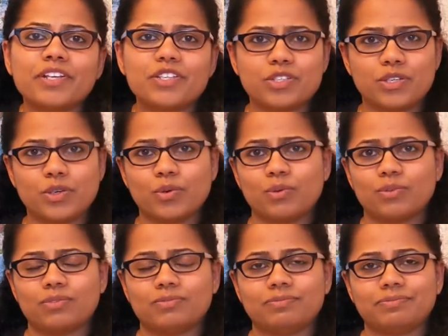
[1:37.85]
So,
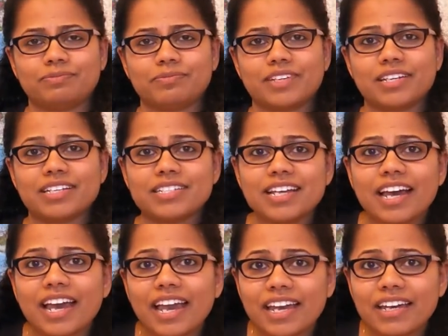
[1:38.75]
is
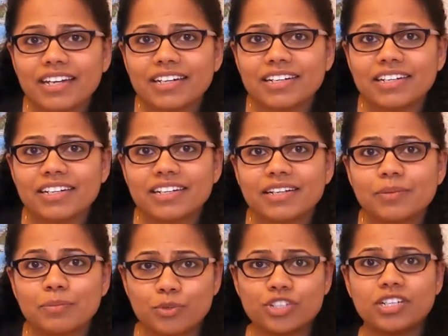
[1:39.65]
the air
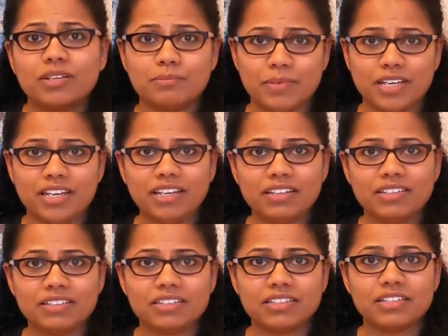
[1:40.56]
pushing me,
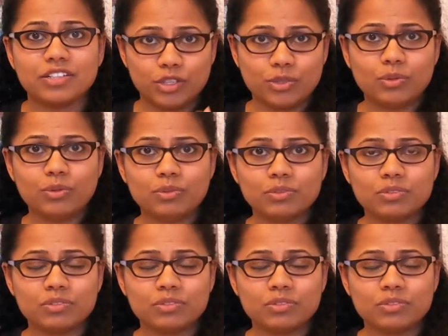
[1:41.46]
you,